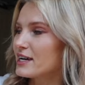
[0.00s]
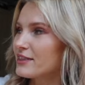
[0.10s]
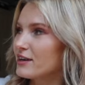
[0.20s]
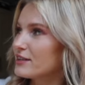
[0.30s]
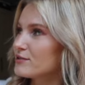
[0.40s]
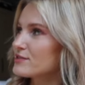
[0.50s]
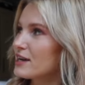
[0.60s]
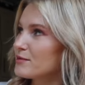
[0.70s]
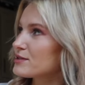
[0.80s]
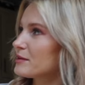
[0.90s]
I thought it was
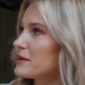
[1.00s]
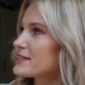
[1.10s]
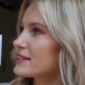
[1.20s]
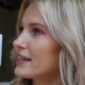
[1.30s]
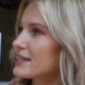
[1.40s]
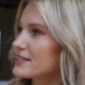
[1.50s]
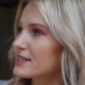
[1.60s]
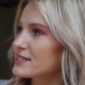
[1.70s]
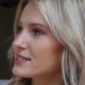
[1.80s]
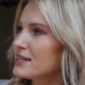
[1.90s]
absolutely amazing. And it has like
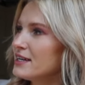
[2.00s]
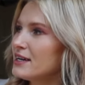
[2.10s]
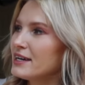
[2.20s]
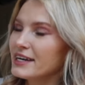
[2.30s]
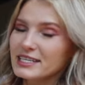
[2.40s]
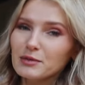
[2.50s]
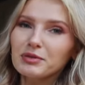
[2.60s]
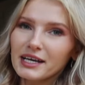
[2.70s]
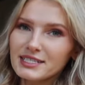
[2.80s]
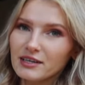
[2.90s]
this, it is a
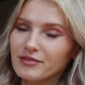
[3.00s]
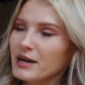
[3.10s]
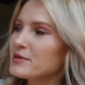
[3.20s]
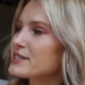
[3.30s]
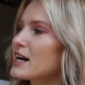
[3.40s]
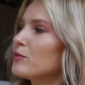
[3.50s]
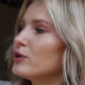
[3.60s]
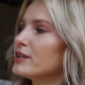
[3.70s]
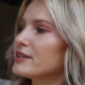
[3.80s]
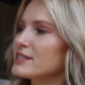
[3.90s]
plastic frame. It's not
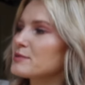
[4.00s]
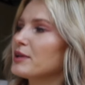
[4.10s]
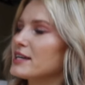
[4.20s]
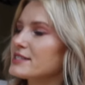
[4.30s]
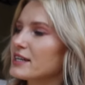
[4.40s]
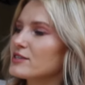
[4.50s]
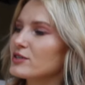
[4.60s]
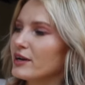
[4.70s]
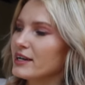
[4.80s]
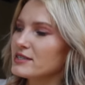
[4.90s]
wood, it is plastic. So
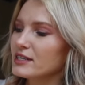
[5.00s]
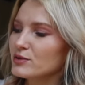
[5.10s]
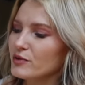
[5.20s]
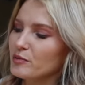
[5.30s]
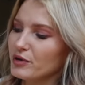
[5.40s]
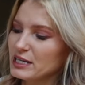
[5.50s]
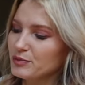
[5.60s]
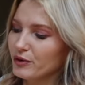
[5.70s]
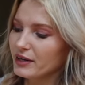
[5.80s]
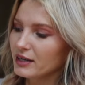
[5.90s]
I guess that's where the price
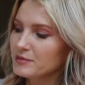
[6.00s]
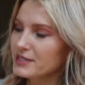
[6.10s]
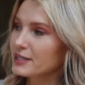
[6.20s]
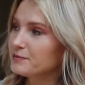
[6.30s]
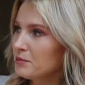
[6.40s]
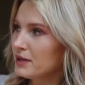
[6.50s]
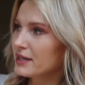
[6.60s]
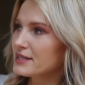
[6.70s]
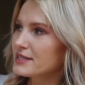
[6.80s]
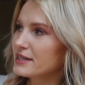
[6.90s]
point comes in, but
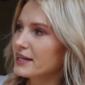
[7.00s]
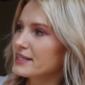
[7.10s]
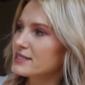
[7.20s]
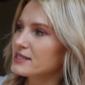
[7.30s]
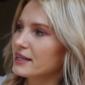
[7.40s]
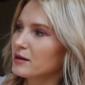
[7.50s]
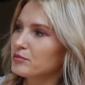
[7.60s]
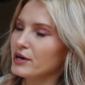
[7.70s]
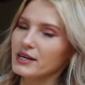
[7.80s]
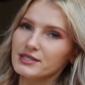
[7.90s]
it's a nice, like a
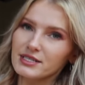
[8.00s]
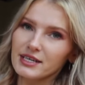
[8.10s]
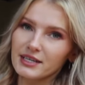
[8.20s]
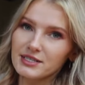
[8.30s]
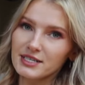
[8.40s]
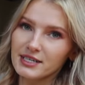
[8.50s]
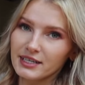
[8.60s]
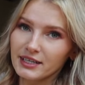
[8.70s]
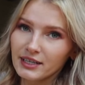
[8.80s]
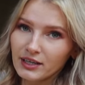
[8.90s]
bronzy, antique-y